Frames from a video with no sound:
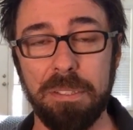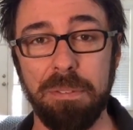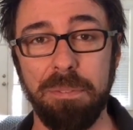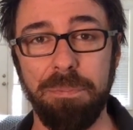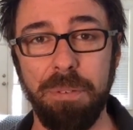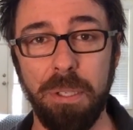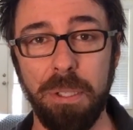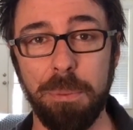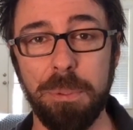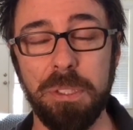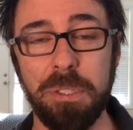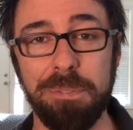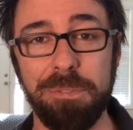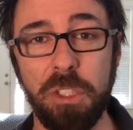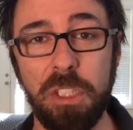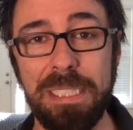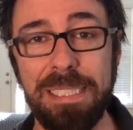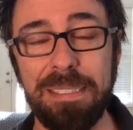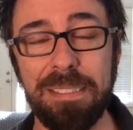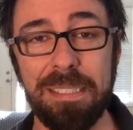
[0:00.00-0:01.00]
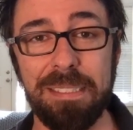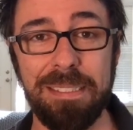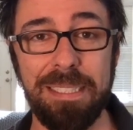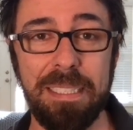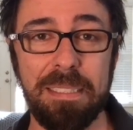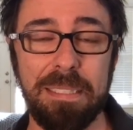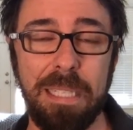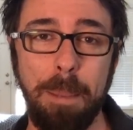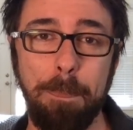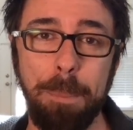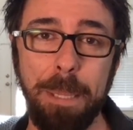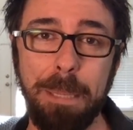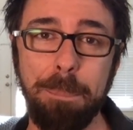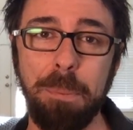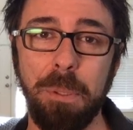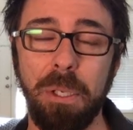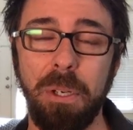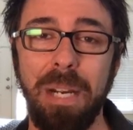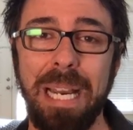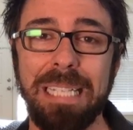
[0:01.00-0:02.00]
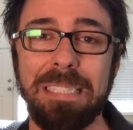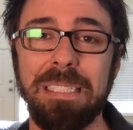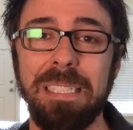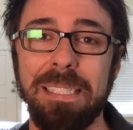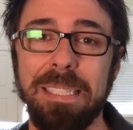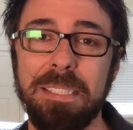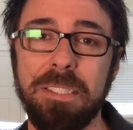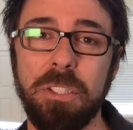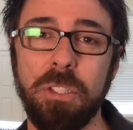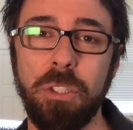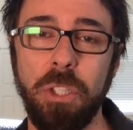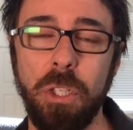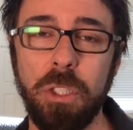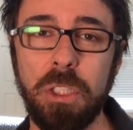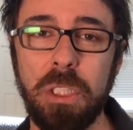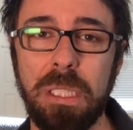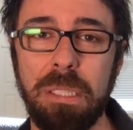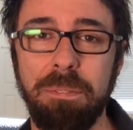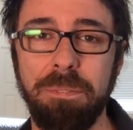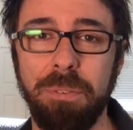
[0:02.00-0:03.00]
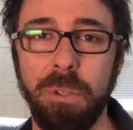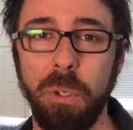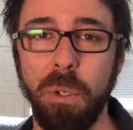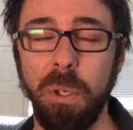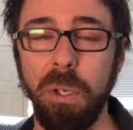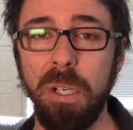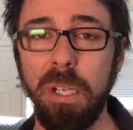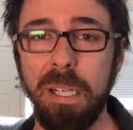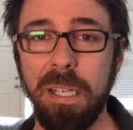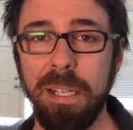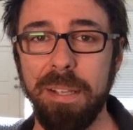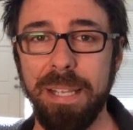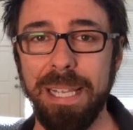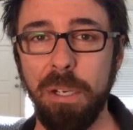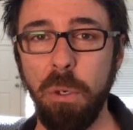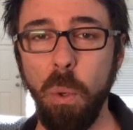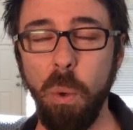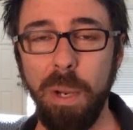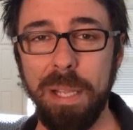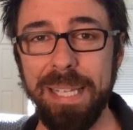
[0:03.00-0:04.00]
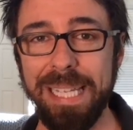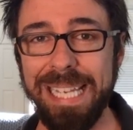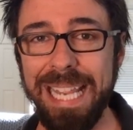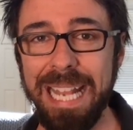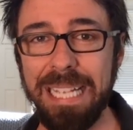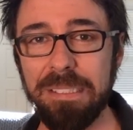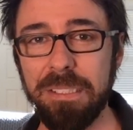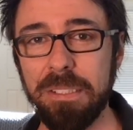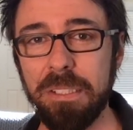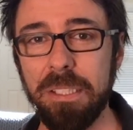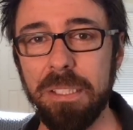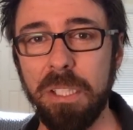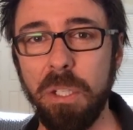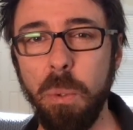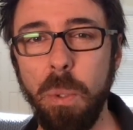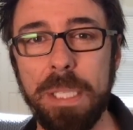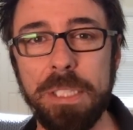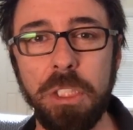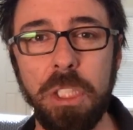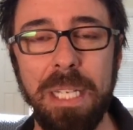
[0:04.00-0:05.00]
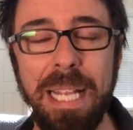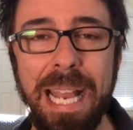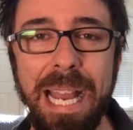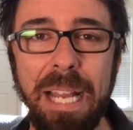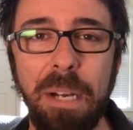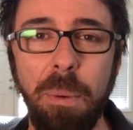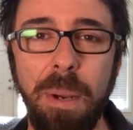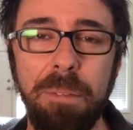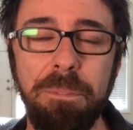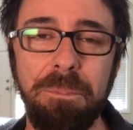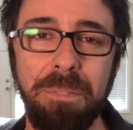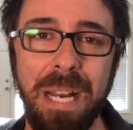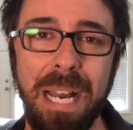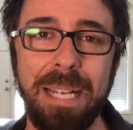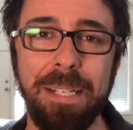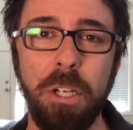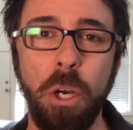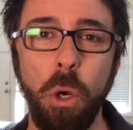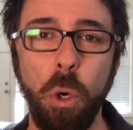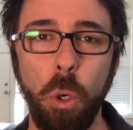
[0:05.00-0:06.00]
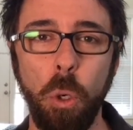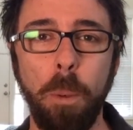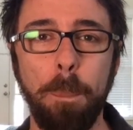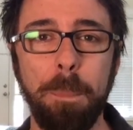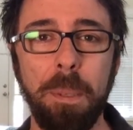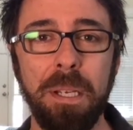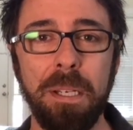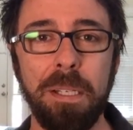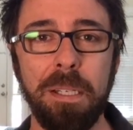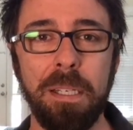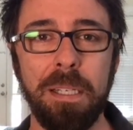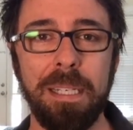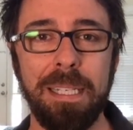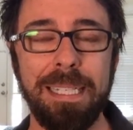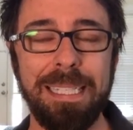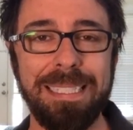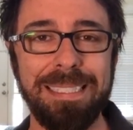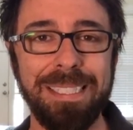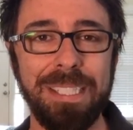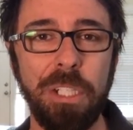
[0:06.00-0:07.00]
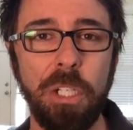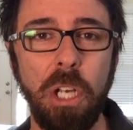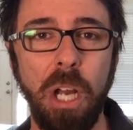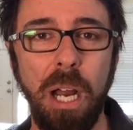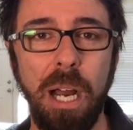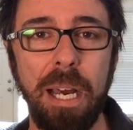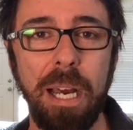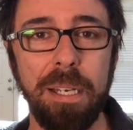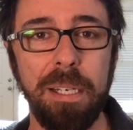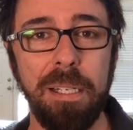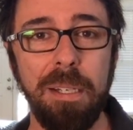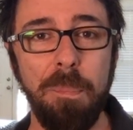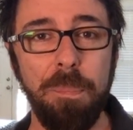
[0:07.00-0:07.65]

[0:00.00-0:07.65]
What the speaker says: followers of Jesus is that people are actually searching for the answer to the question, how do I find hope in God?